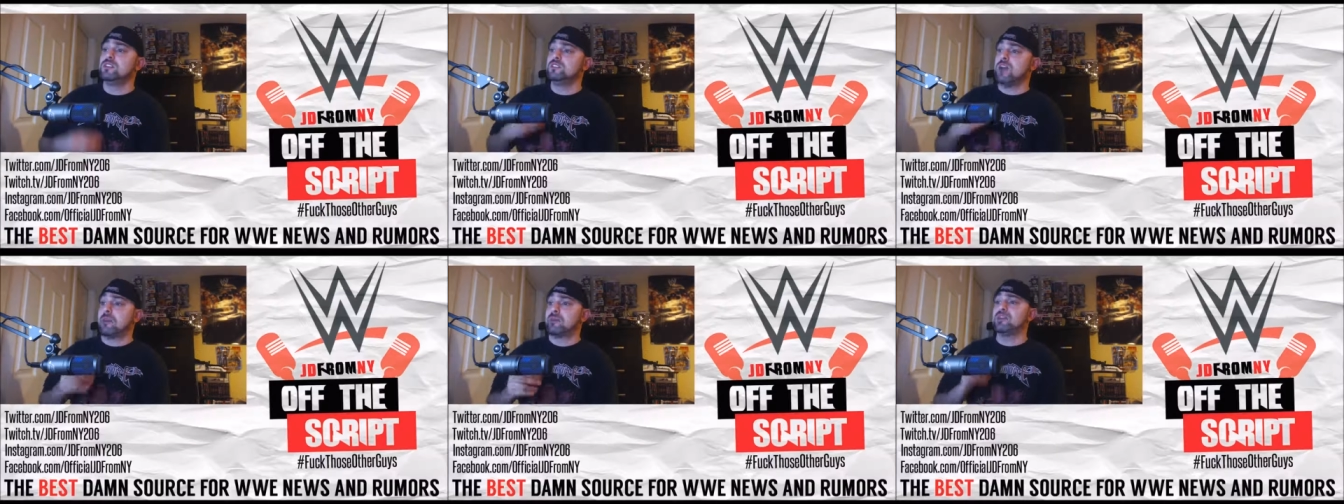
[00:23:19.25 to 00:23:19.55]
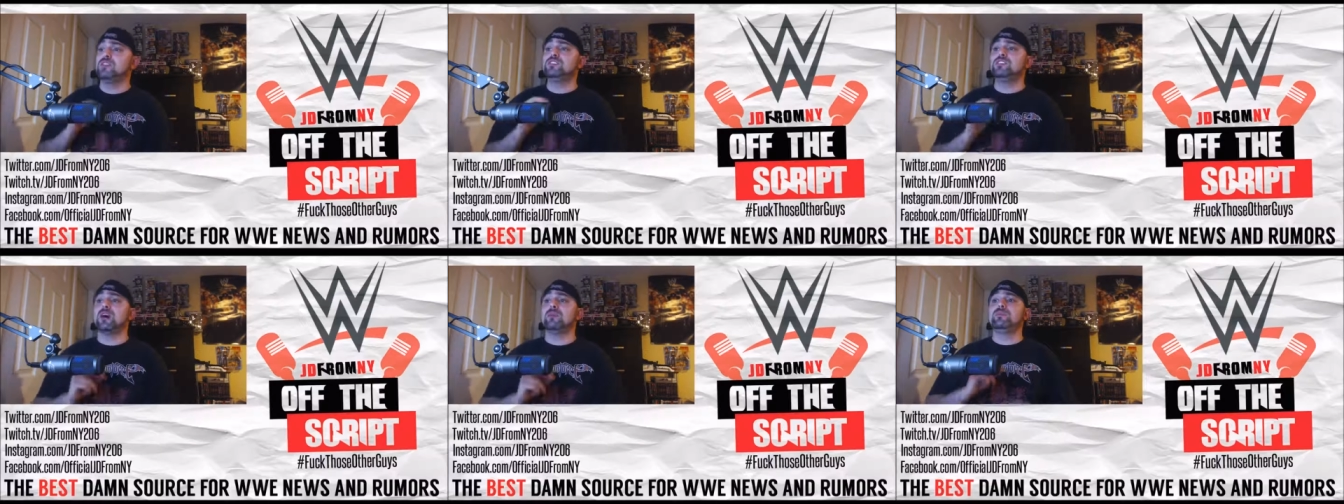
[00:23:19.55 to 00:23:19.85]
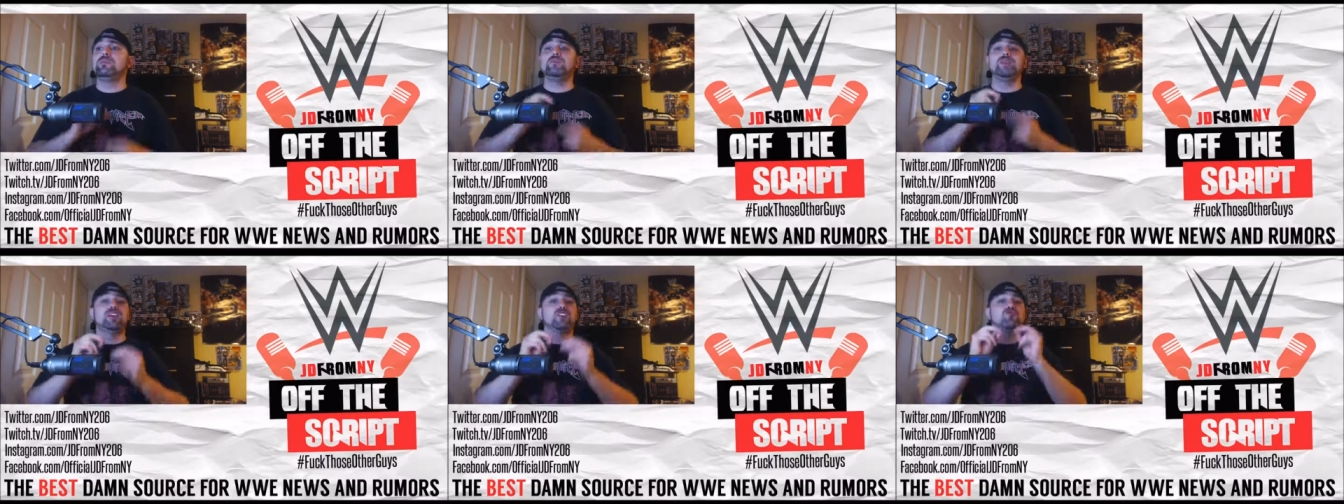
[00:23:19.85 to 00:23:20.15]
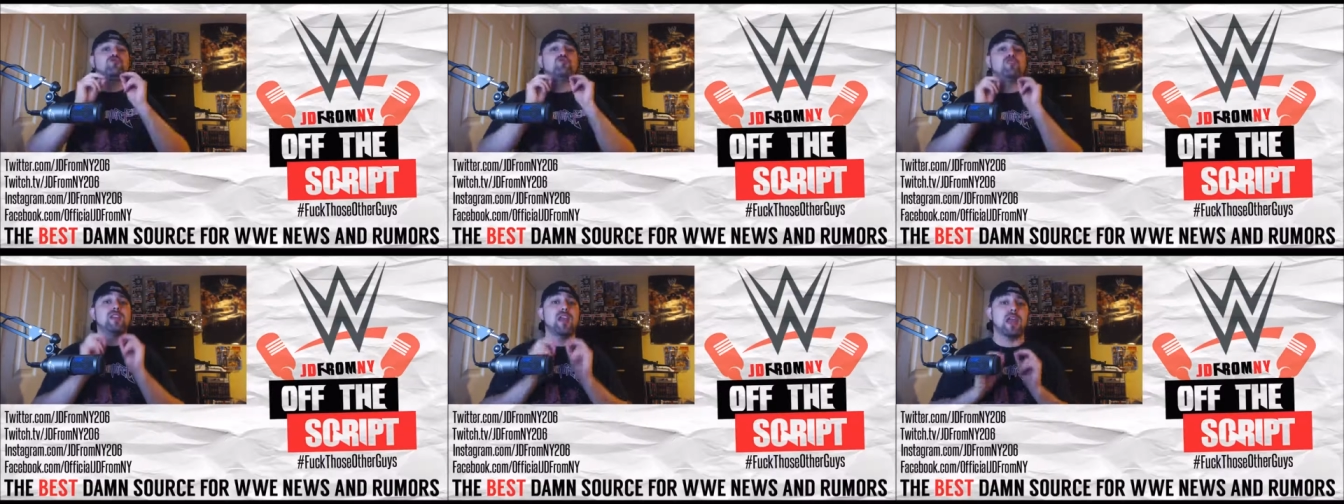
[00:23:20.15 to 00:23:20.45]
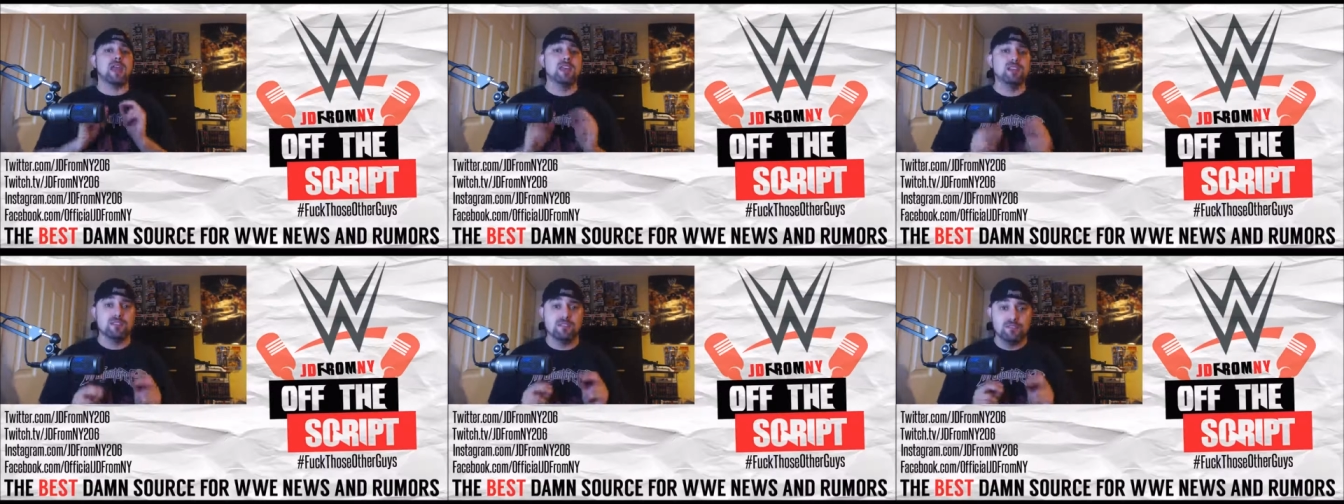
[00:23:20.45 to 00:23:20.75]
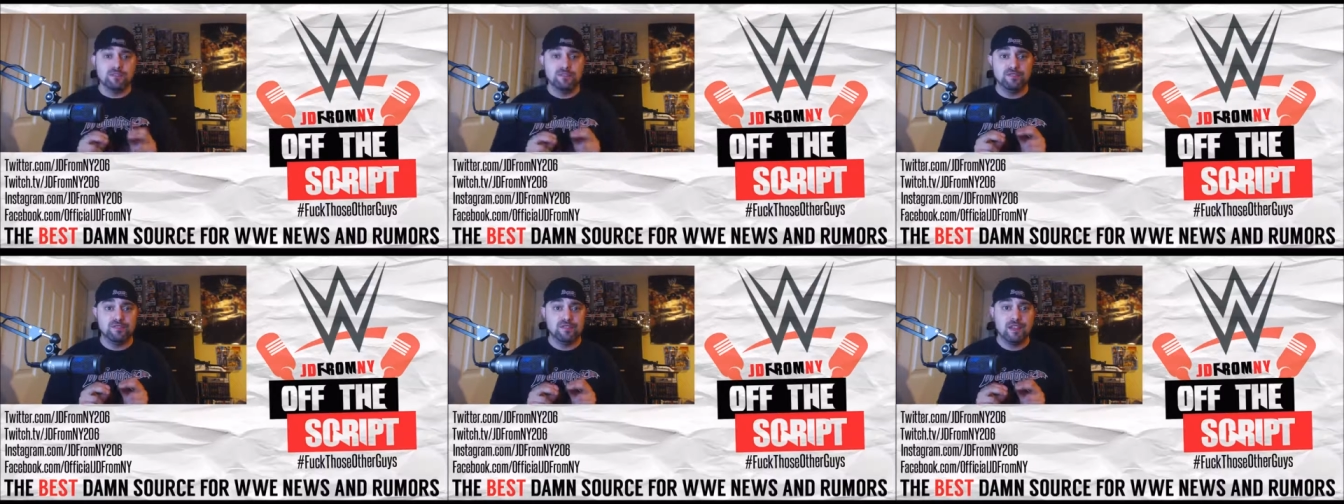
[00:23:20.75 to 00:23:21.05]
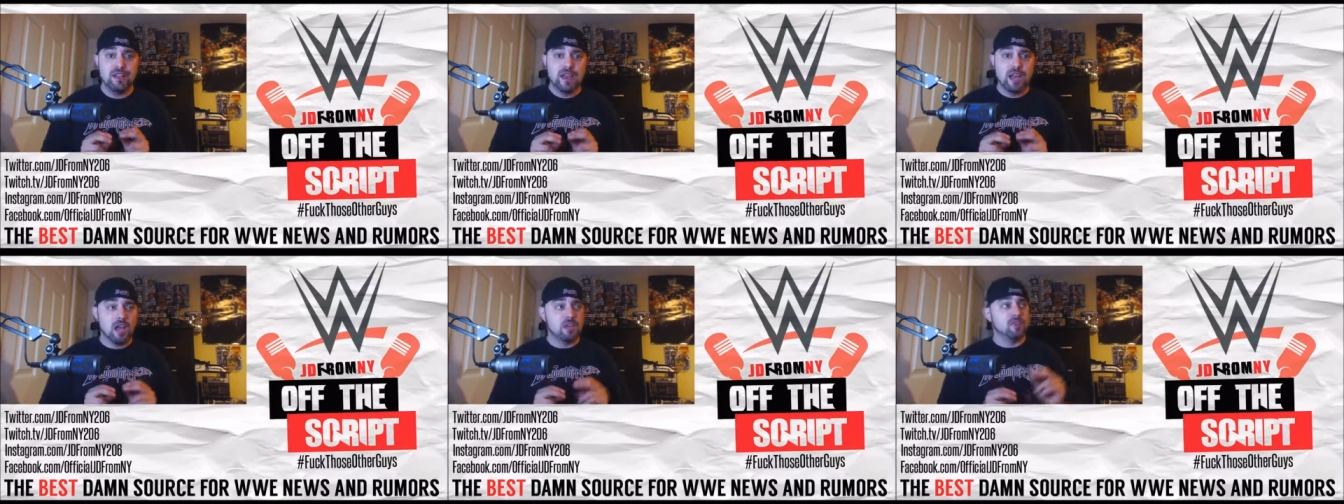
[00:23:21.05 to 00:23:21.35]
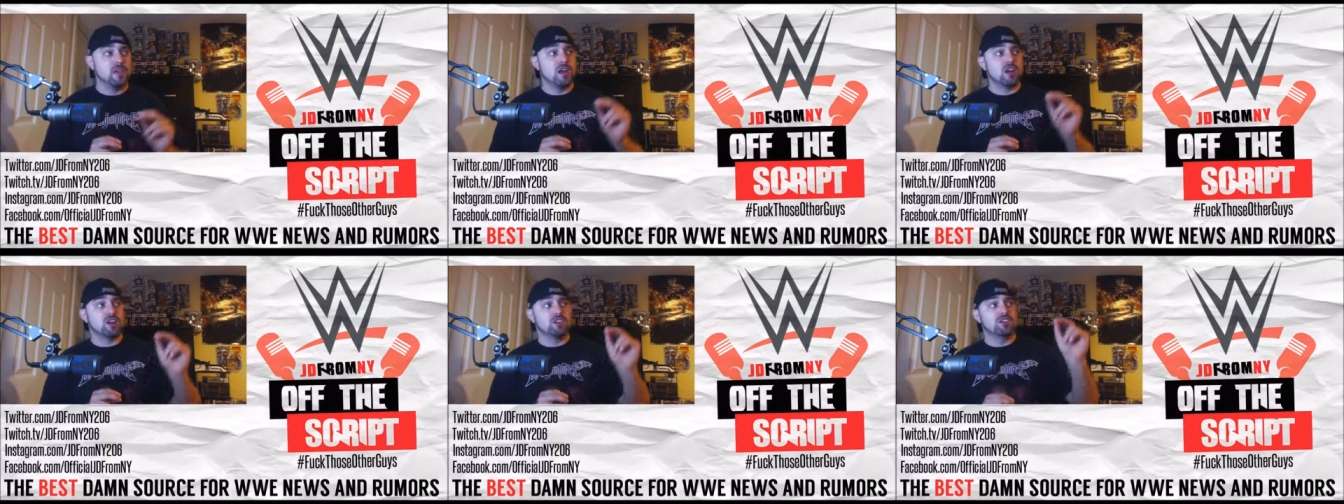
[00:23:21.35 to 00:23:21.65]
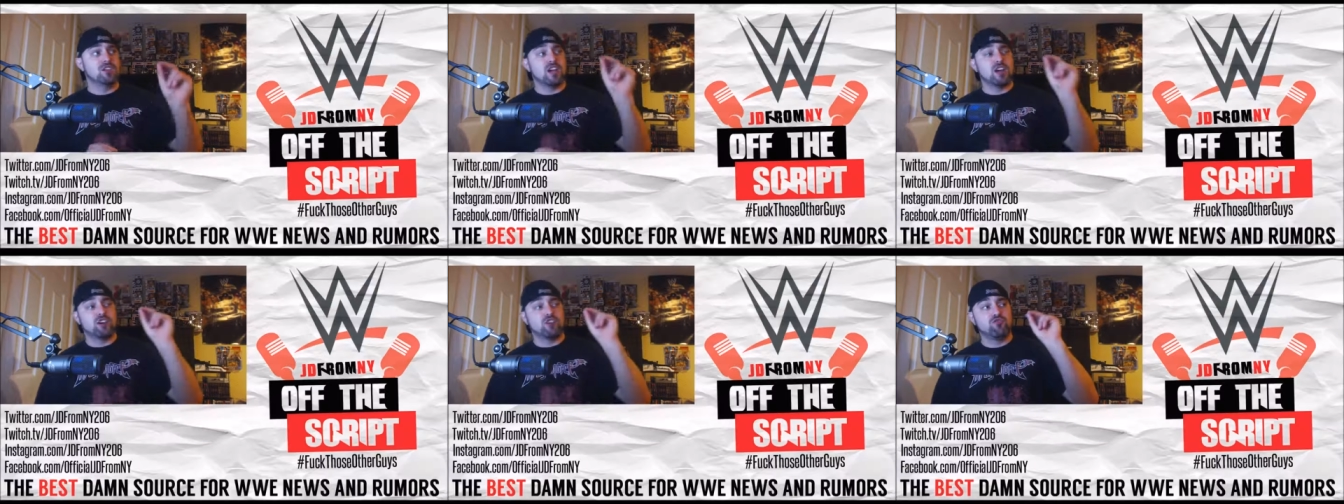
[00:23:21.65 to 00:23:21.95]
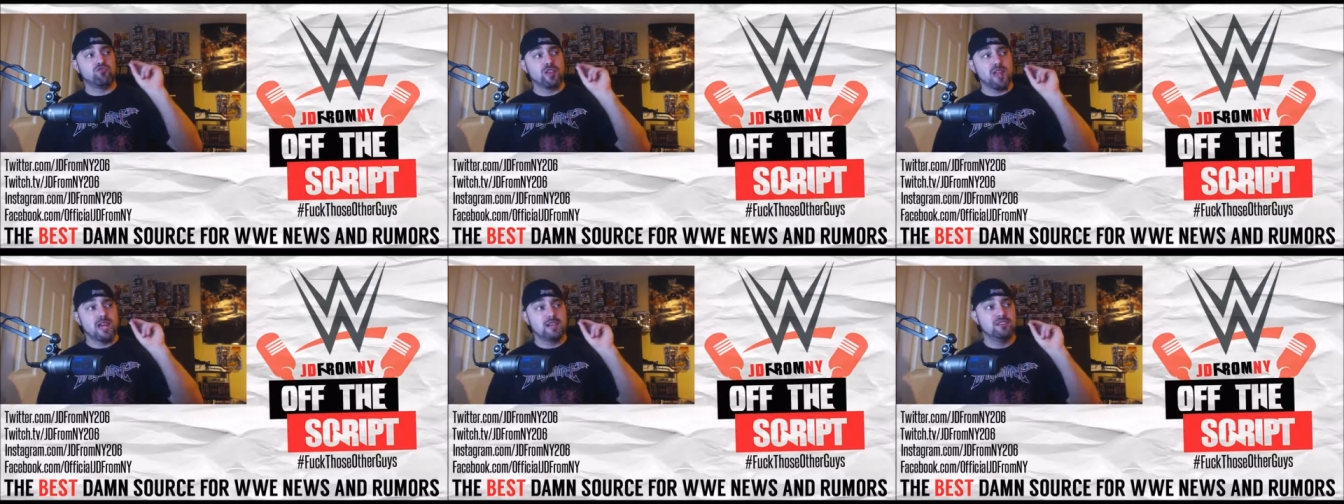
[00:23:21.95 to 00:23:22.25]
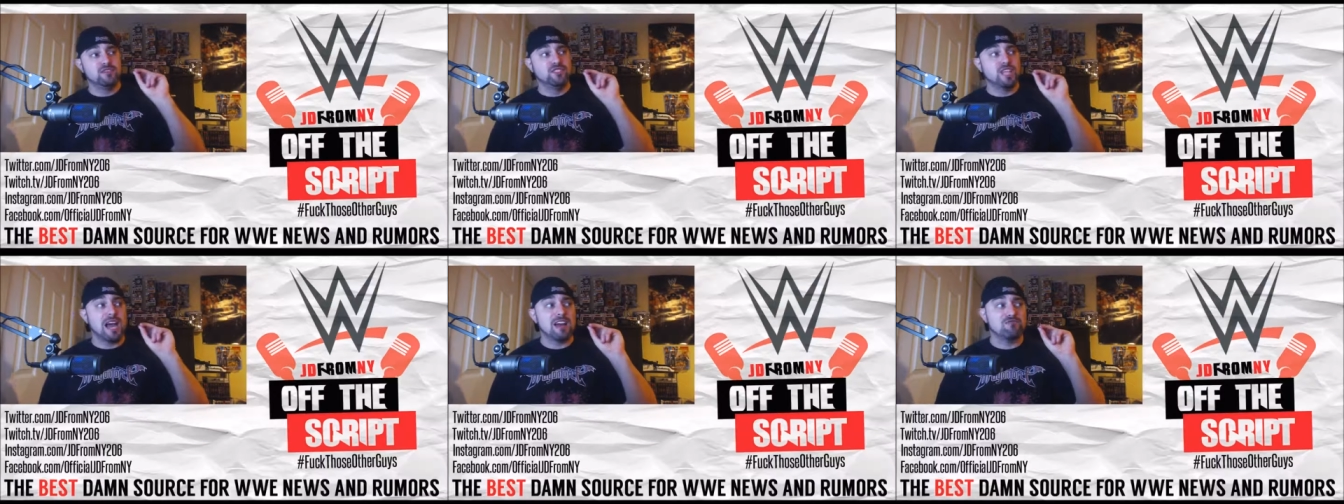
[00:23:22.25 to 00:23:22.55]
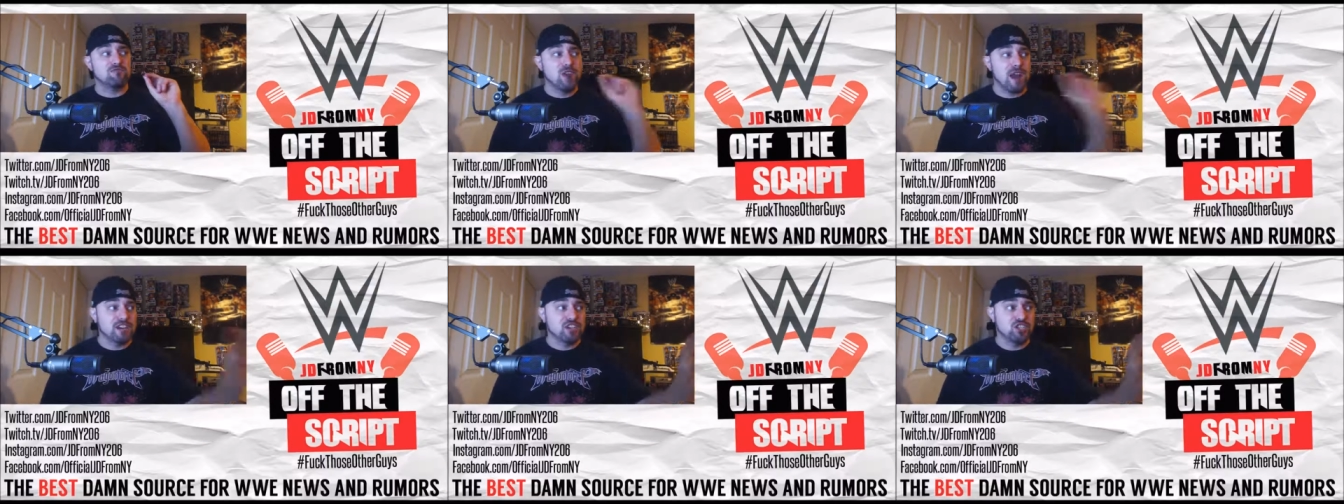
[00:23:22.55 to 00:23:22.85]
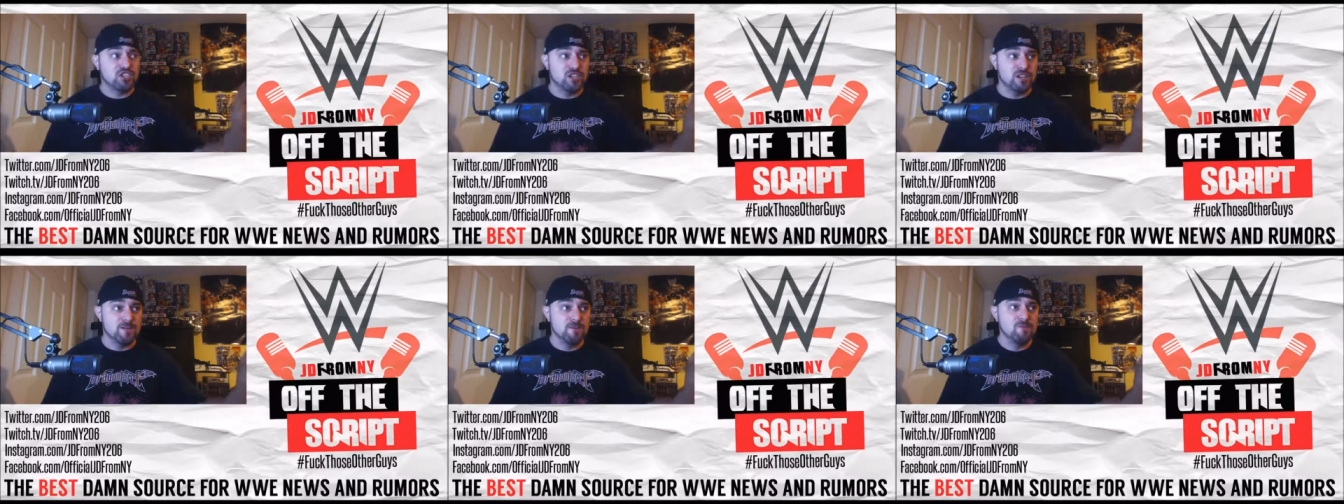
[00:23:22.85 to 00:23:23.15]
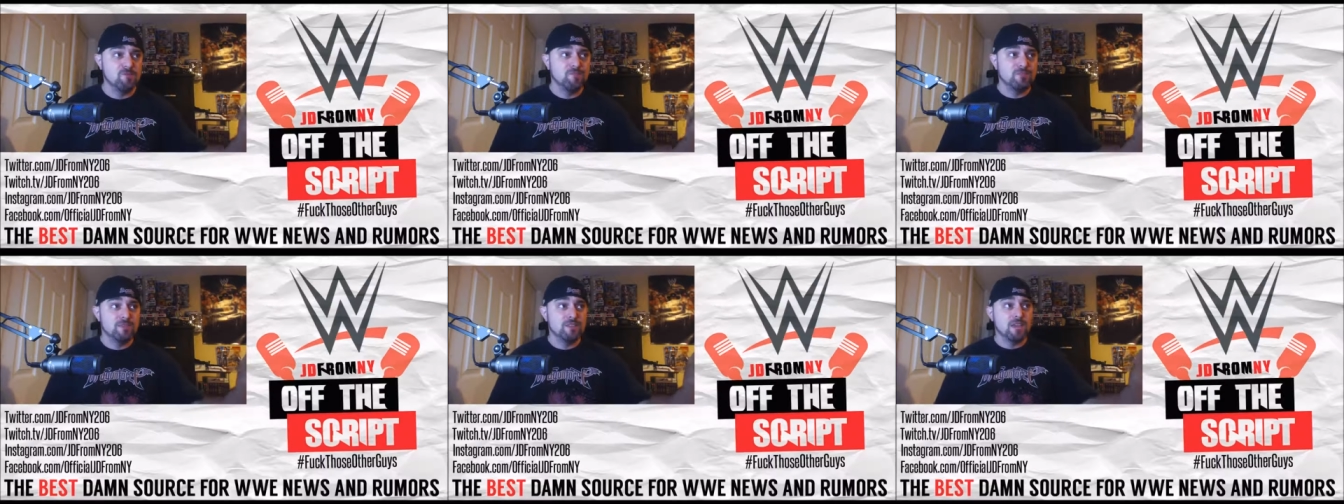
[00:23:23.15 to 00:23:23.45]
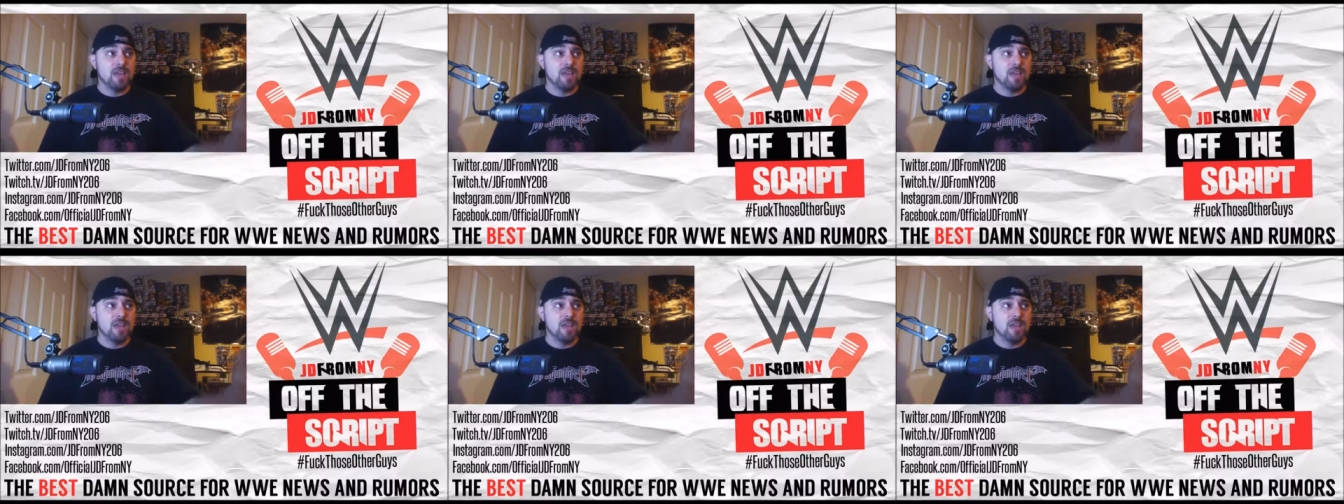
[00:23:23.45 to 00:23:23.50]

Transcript: WWE creative and their their creative direction